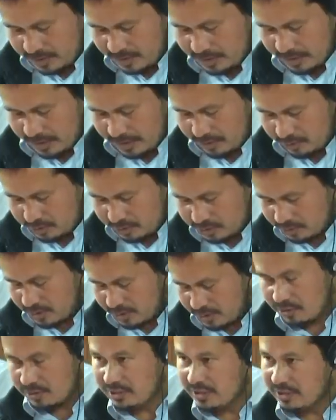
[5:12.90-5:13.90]
and also
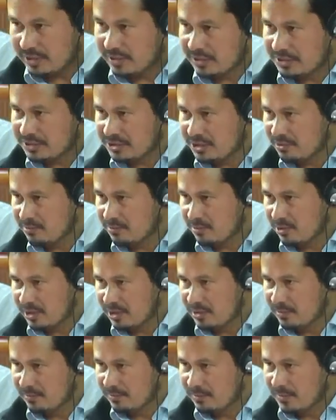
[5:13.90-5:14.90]
along the interstate
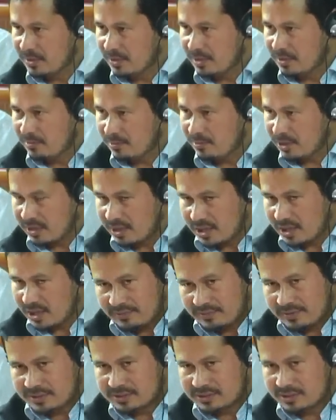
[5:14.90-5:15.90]
border. But
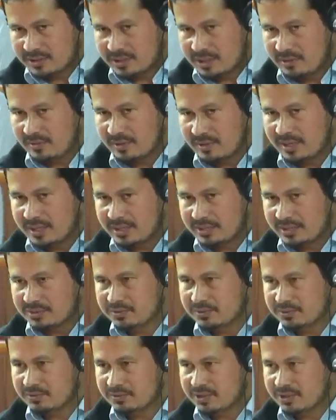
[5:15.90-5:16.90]
however, sir, I would like
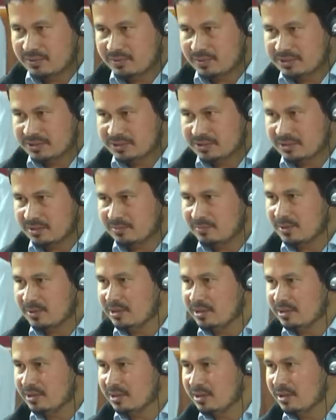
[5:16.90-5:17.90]
to request upon
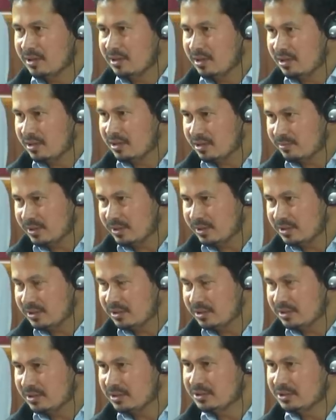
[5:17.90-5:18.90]
the Honorable
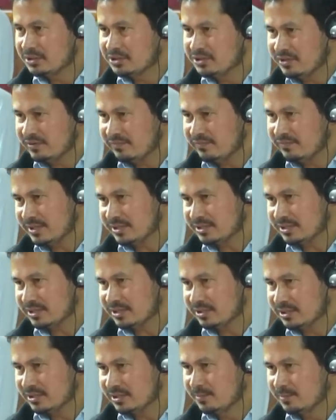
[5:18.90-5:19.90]
Chief Minister,
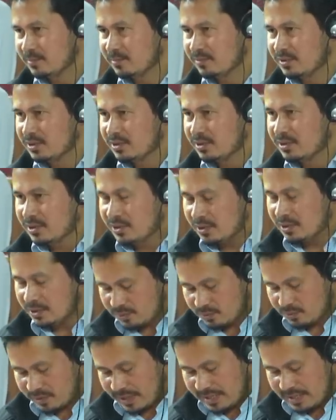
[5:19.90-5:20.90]
sir,
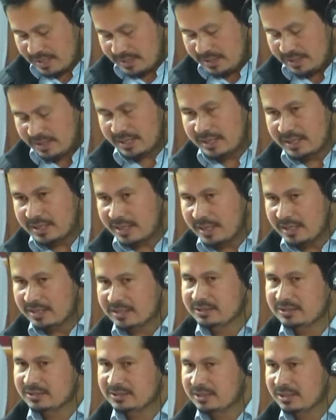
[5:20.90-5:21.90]
to kindly
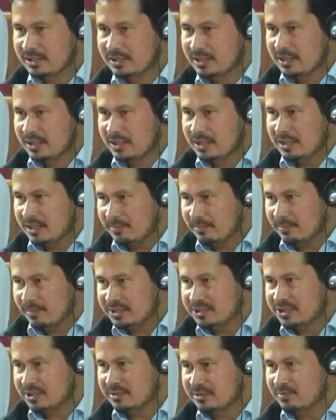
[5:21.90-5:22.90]
enhance the
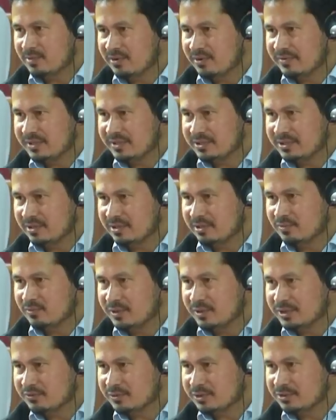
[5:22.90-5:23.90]
budget provision
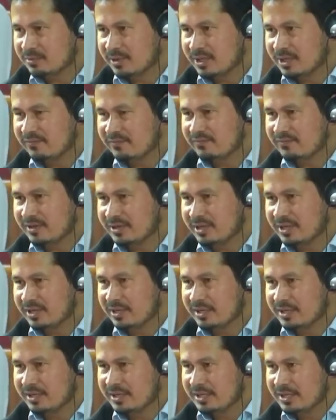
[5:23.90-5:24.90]
which was meant for the
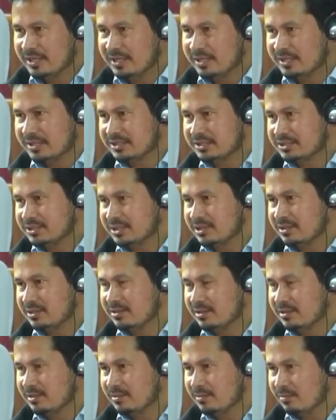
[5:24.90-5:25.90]

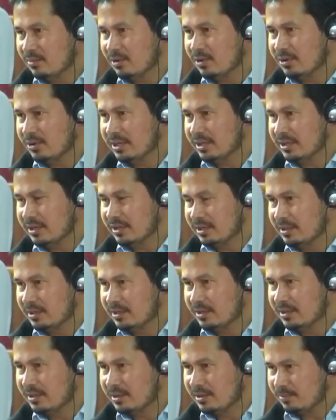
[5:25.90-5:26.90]
interstate border
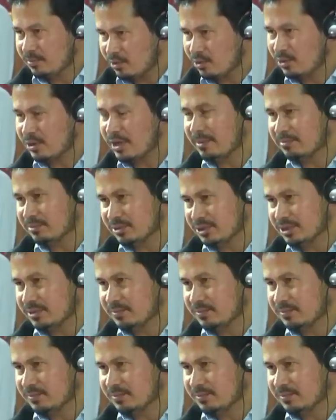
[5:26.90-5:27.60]
program, sir.